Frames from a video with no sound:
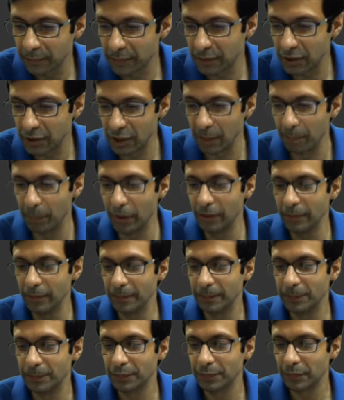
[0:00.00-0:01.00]

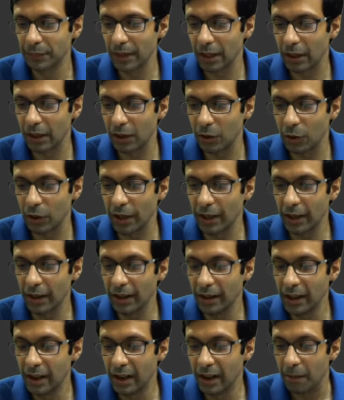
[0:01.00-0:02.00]
Simple. Okay.
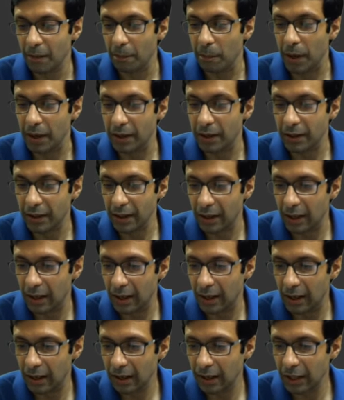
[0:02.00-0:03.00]
But
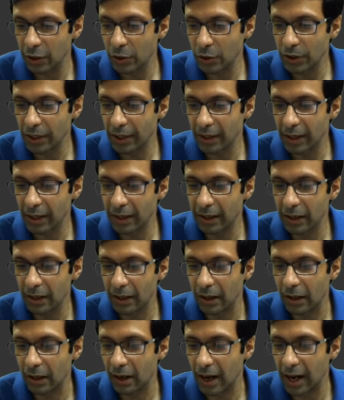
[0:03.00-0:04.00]
can you see that
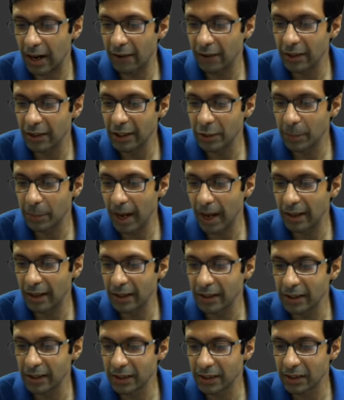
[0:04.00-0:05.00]
iron is
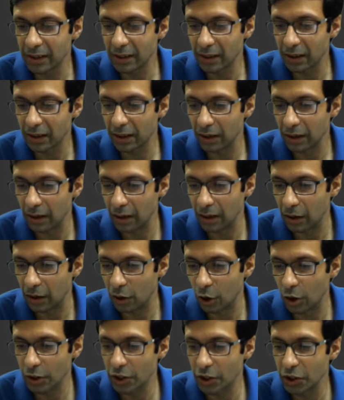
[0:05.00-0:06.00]
balanced,
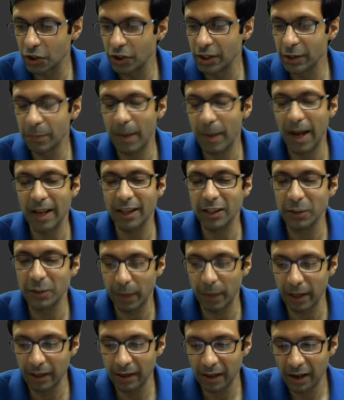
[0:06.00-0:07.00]
oxygen is balanced,
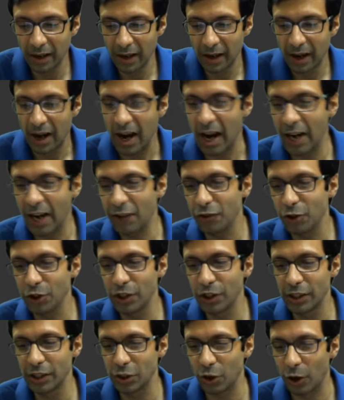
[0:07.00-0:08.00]
but
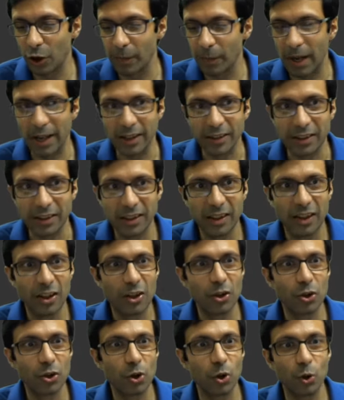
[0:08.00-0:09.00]
hydrogen is not balanced.
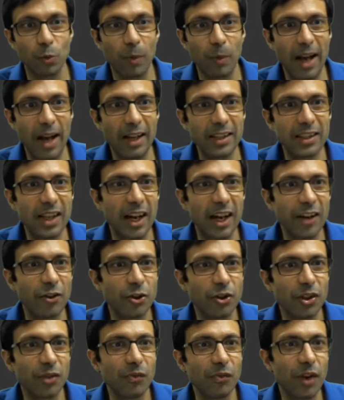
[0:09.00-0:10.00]
So to balance
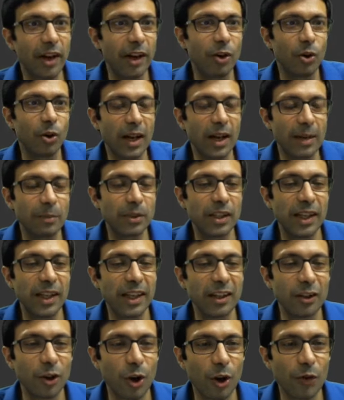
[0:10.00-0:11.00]
hydrogen, very good. I'm
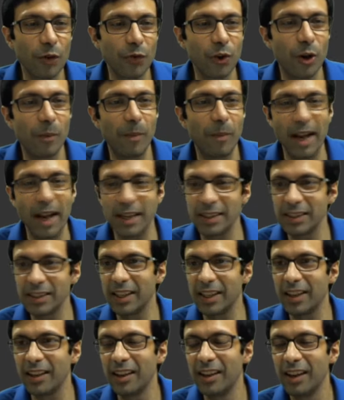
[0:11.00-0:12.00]
seeing a lot of you are
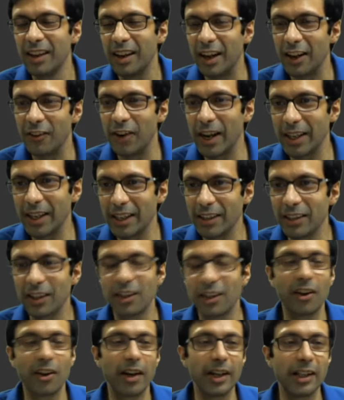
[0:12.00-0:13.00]
balancing and writing the
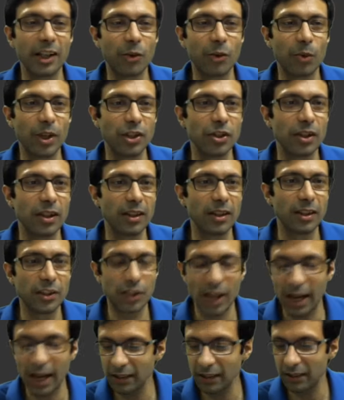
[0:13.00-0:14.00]
correct equation in the
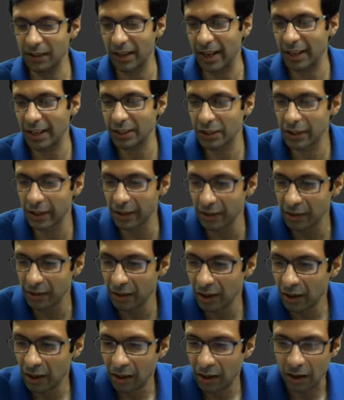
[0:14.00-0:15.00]
chat. Excellent.
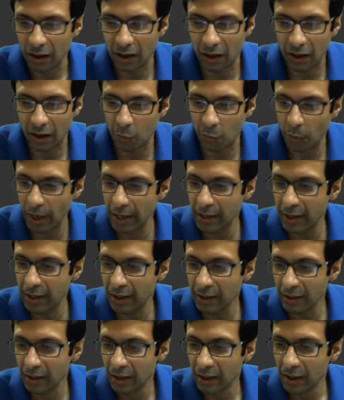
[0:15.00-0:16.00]
Well
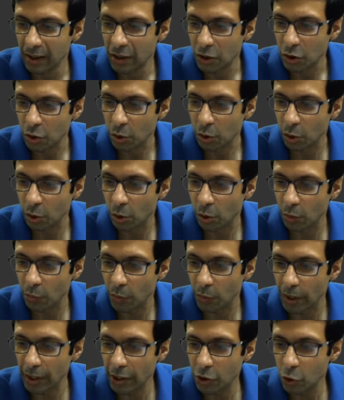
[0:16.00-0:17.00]
done. So
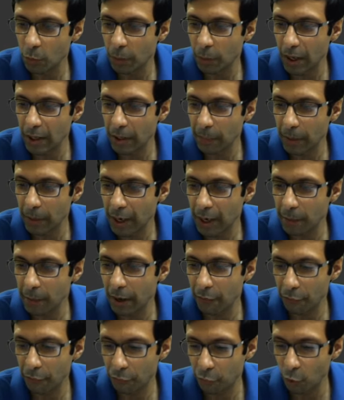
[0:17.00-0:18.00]
we need to multiply it
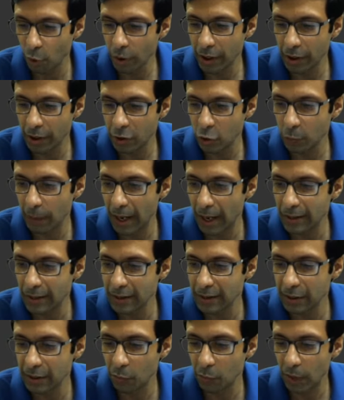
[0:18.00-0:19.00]
by 4 here to
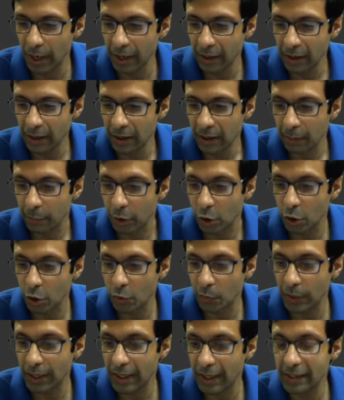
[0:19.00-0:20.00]
balance it. Why?
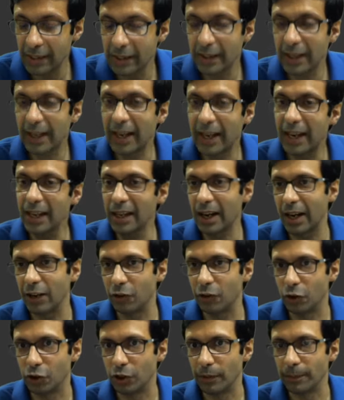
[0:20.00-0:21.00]
Because we need 8
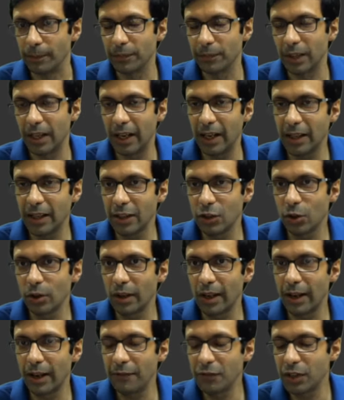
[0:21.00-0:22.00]
hydrogen. 8 is on
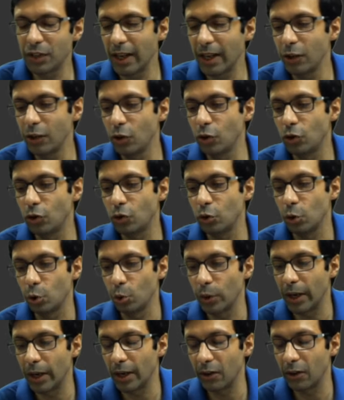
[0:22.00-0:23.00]
the left side. So
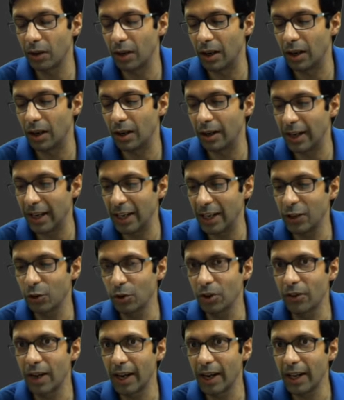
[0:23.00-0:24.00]
to get 8
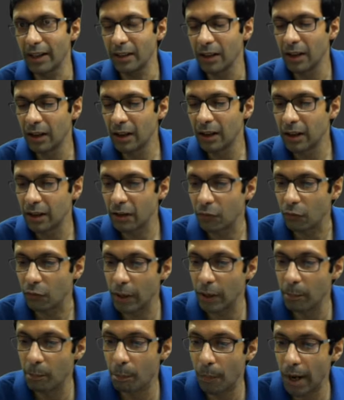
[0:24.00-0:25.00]
on the right,
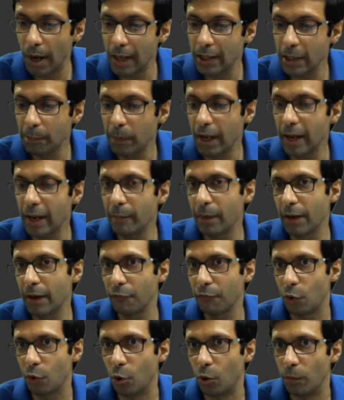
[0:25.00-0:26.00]
we'll multiply by
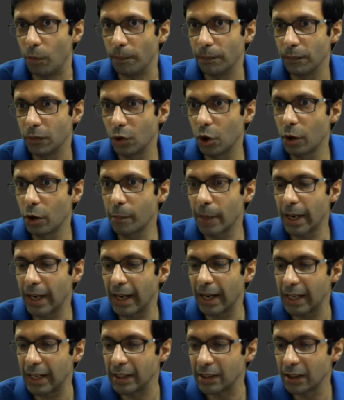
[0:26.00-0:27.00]
4, not by
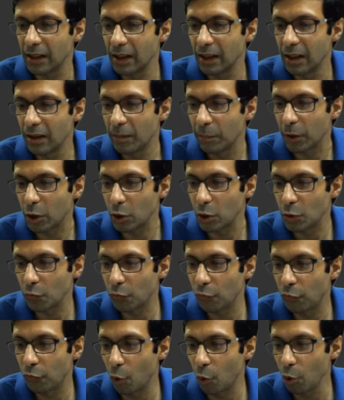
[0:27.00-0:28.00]
8, because
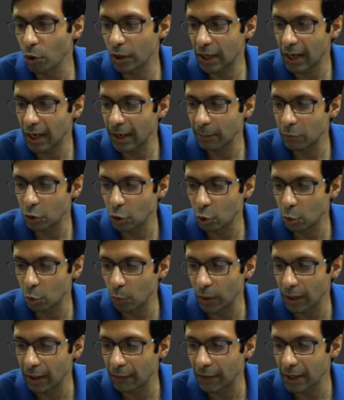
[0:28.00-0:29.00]
4 times 2
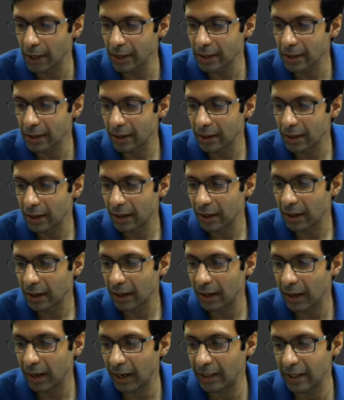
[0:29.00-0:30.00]
will give us
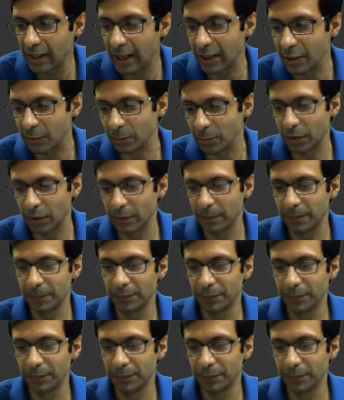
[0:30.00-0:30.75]
8 atoms.